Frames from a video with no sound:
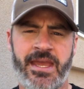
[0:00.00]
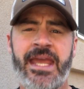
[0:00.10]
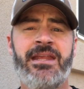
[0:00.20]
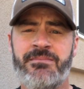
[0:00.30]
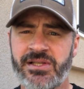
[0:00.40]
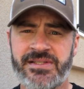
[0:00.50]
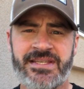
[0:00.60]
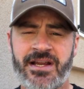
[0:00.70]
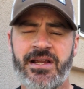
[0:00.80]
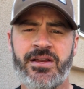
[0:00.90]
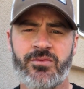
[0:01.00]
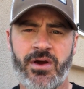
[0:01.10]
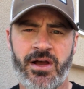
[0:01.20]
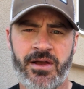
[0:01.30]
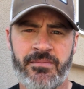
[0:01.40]
any military
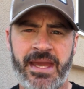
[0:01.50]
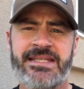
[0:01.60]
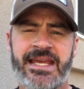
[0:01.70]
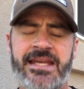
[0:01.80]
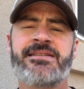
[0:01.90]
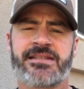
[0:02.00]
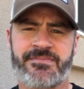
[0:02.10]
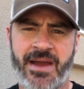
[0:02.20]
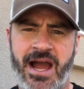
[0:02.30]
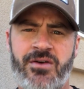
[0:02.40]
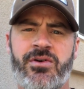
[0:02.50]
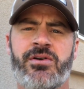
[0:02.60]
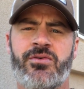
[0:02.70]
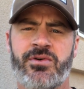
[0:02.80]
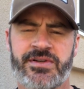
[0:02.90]
maintains its
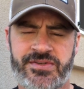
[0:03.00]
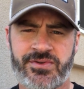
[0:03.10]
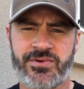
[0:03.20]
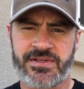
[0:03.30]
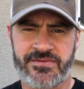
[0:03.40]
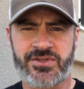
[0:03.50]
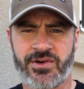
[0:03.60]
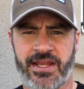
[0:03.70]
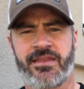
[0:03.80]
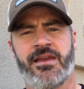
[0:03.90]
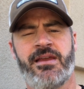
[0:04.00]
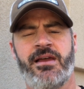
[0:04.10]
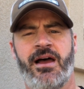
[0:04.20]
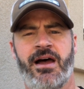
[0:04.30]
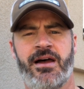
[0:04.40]
power or its source of strength.
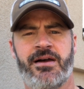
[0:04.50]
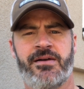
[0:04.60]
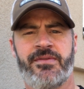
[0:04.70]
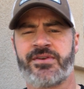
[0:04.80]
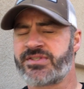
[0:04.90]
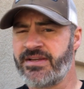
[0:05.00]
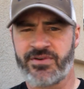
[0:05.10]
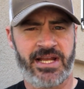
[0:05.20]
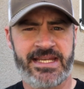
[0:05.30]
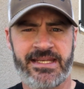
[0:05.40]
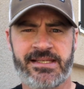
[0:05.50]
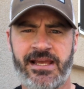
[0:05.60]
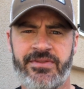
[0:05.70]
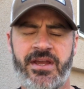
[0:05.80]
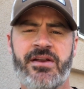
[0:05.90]
There's different ideas
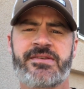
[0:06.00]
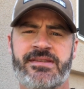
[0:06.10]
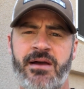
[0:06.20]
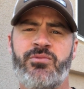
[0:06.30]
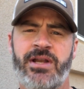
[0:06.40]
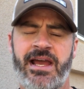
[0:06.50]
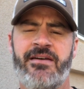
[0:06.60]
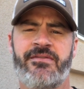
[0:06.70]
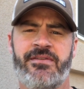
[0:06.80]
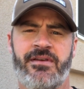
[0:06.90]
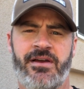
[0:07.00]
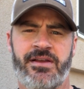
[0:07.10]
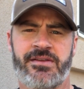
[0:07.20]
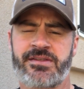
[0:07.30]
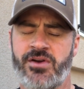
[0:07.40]
out there. Some would have
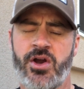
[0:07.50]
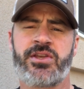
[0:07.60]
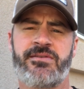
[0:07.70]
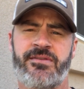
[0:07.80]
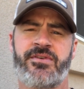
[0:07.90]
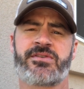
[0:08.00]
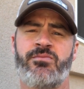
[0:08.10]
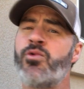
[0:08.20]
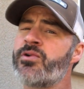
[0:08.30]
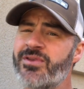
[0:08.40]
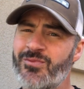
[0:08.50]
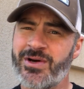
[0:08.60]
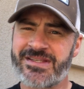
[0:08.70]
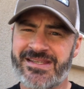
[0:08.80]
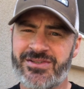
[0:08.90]
argue that there's more than
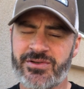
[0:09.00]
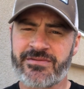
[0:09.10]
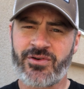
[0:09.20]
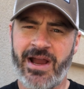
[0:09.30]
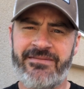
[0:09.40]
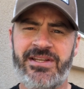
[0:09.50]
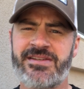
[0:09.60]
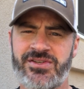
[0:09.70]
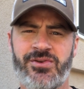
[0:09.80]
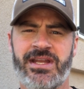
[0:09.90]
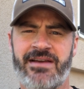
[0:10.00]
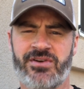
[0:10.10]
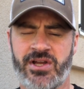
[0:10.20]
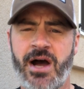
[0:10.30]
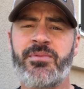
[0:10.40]
one center of gravity, so you can have
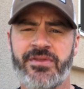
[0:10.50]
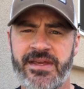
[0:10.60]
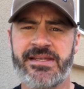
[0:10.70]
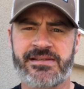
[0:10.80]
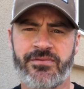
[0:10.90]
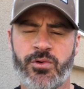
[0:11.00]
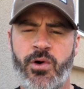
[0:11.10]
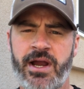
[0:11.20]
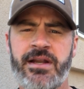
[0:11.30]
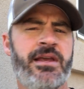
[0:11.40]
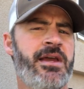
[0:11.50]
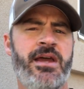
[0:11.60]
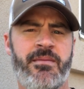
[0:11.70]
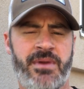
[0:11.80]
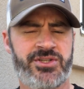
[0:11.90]
a couple things if required.
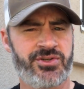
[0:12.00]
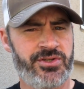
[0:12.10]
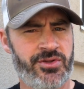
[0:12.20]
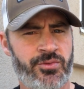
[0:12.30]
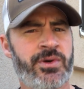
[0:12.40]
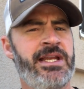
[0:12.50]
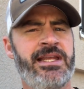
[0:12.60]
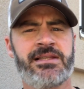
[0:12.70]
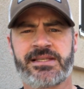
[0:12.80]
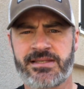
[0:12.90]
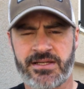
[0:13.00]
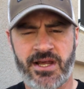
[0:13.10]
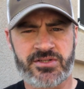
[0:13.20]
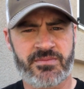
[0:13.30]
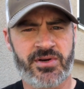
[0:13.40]
Make sure you do the reading, listen to
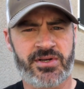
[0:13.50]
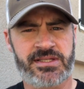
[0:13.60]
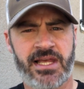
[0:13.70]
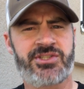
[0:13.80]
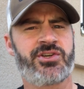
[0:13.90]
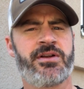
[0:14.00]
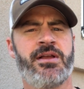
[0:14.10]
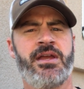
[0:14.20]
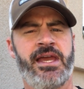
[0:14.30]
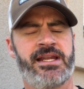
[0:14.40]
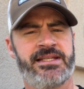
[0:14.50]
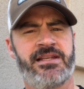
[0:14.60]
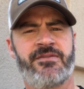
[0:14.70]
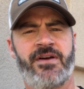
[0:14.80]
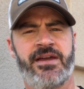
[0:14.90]
Dr. Burke's lecture, and
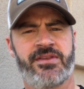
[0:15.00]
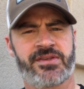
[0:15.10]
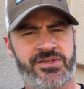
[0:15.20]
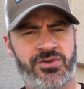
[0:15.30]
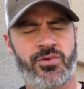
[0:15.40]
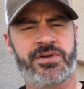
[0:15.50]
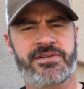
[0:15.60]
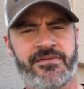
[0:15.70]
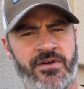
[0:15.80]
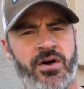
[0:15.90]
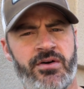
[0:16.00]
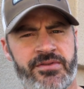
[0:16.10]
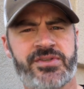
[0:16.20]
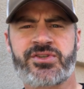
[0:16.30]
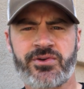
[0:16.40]
identify the source of all
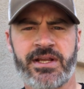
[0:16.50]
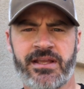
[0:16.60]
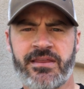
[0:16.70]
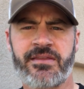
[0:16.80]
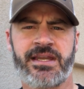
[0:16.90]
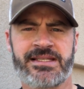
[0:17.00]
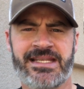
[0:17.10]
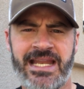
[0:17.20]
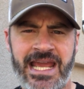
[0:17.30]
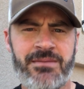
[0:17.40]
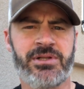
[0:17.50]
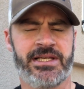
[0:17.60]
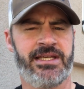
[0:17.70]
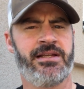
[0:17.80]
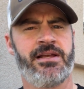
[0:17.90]
the strength that is
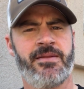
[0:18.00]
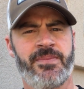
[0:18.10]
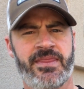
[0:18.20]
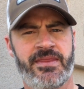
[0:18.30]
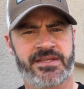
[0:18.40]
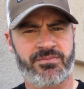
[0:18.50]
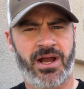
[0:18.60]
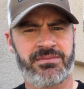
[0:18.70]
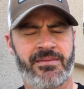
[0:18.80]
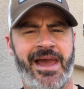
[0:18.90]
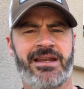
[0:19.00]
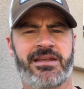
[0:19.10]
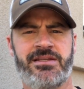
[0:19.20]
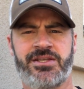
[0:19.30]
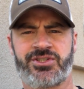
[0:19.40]
enabling this problematic
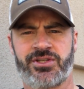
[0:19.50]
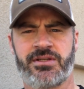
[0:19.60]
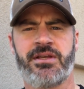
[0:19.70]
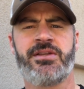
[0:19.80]
condition